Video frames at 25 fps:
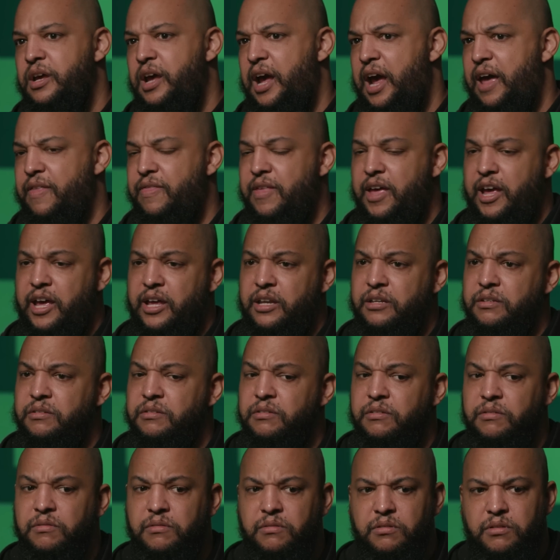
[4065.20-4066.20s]
and
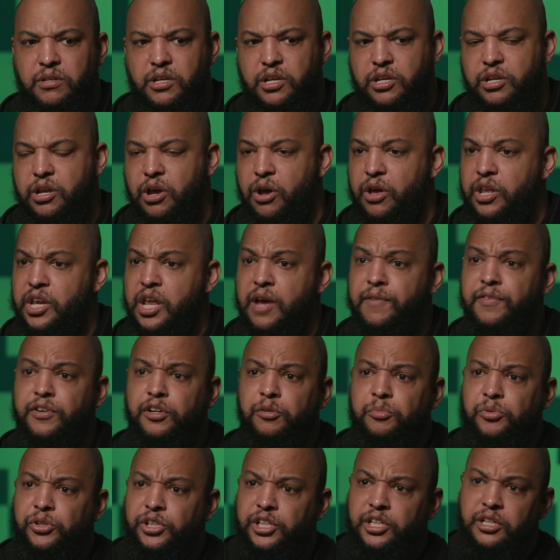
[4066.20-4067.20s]
then, you know,
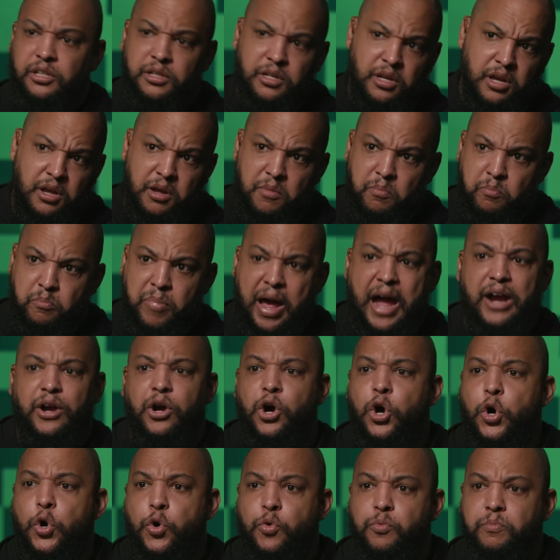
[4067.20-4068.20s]
inevitably back
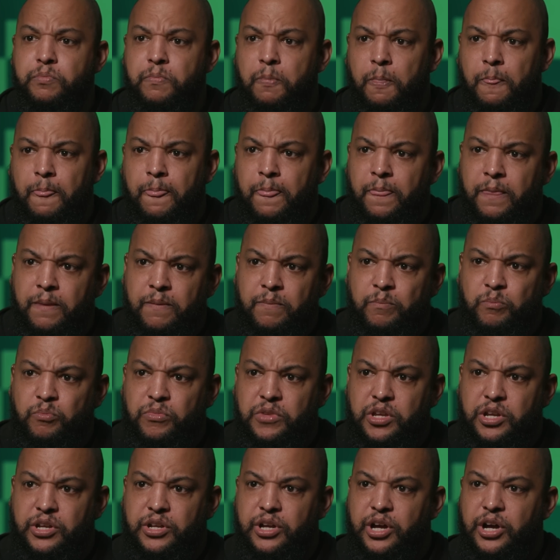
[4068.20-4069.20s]
home.
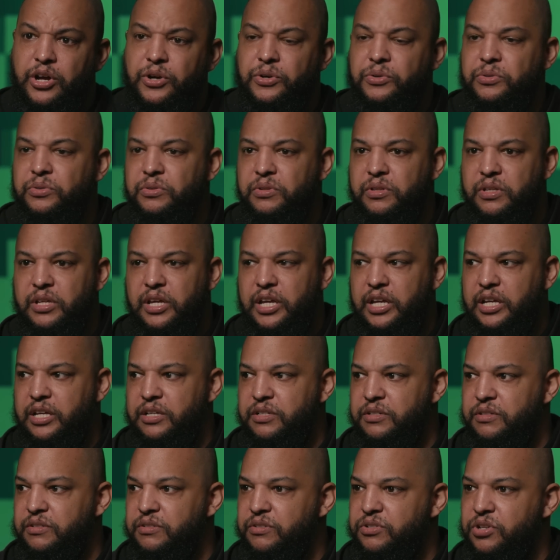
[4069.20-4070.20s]
You know, they
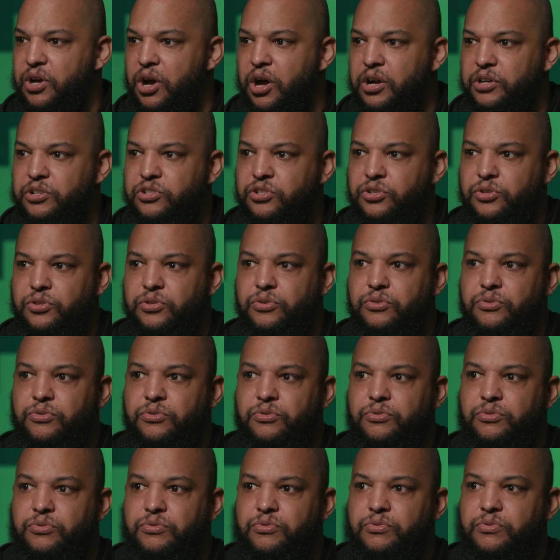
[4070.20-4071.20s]
can talk
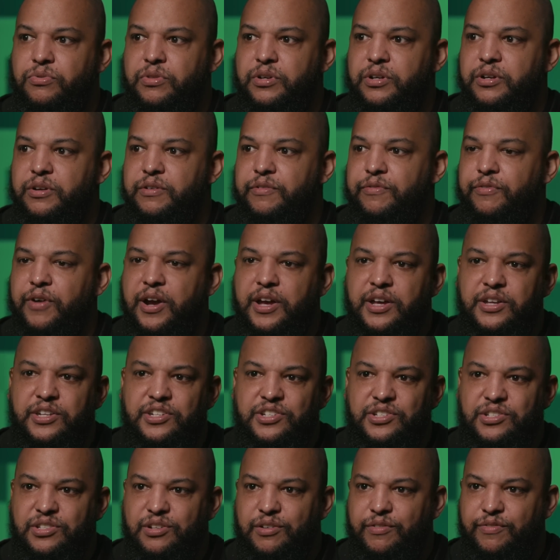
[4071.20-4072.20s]
to their
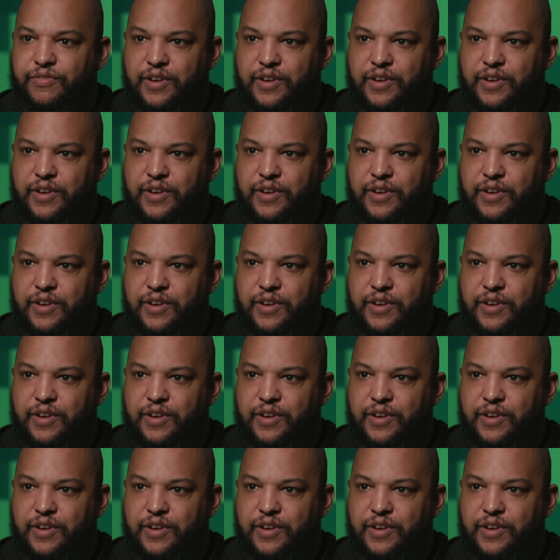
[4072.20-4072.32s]
friends, their